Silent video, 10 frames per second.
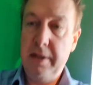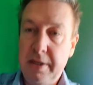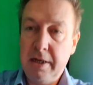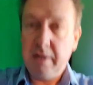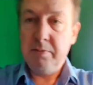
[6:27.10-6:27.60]

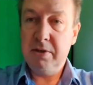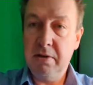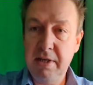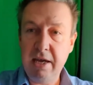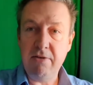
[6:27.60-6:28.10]
then
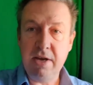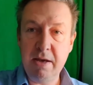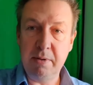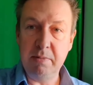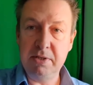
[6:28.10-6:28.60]
here I am.
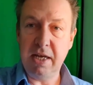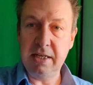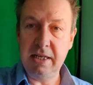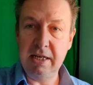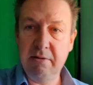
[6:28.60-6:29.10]
I'm sat
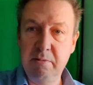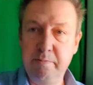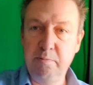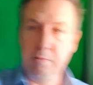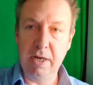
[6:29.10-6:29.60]
here
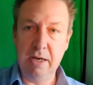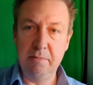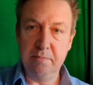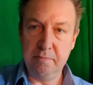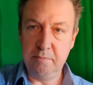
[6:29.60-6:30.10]

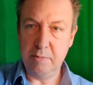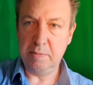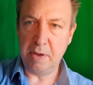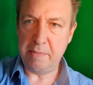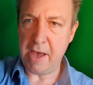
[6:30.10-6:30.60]
with my
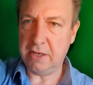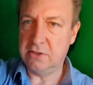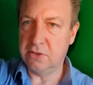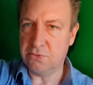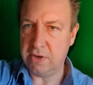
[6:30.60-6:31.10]
back to the
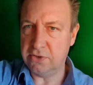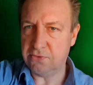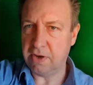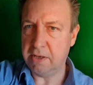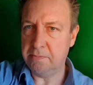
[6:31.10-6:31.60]
green
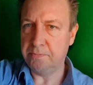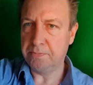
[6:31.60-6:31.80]
screen,